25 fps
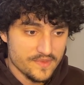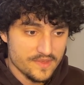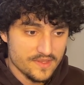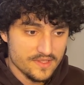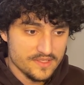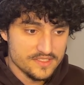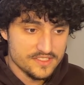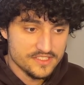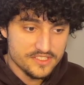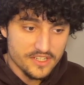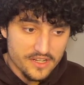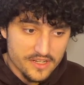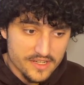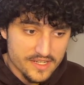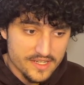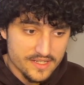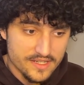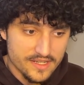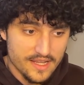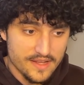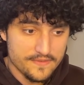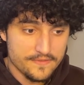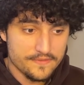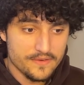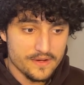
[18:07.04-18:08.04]
starting
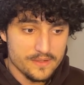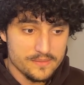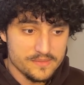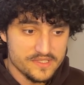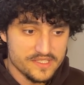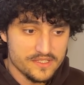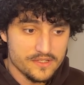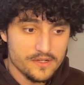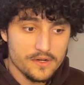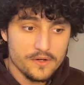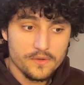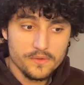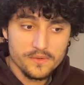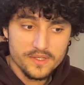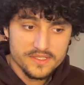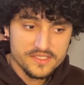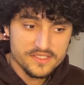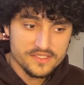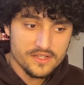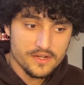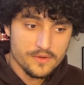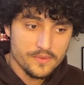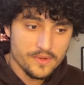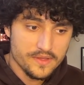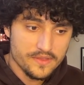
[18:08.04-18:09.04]
at frame 0, let's
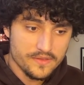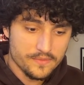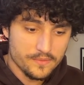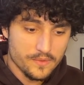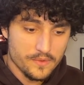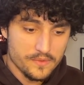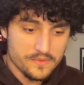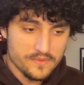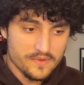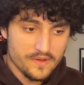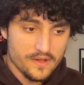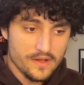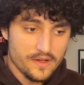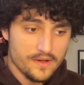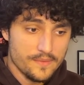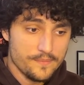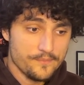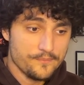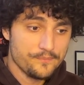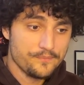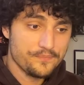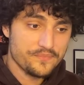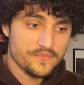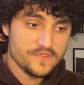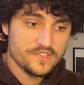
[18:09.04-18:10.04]
start with
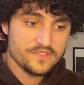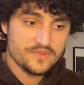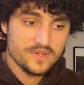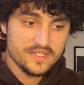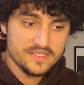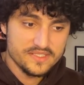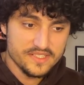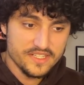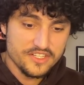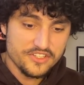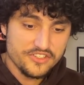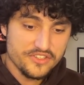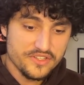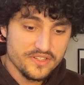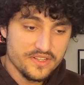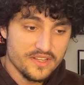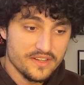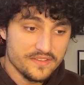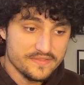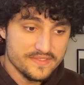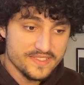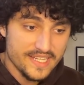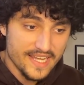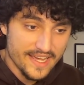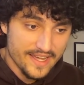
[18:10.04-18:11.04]
translation
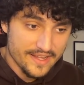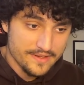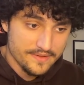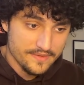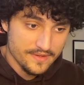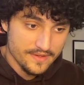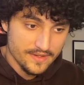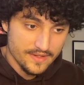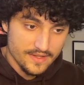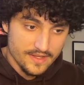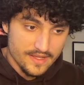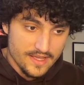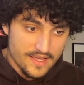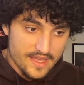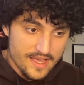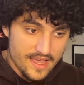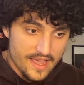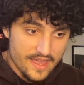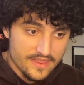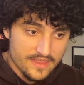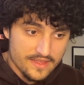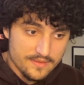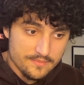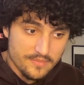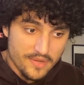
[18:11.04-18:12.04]
of 10,
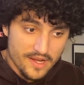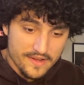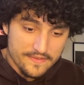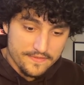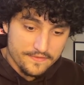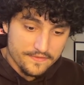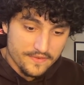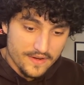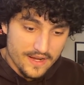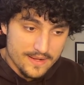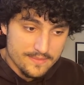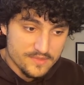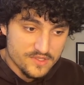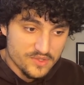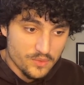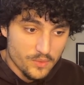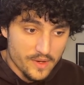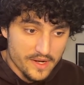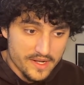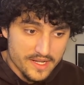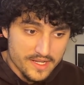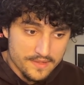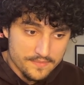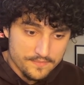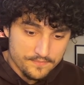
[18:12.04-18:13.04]
and then by frame
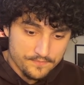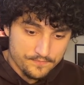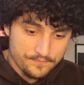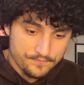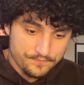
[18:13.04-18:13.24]
20,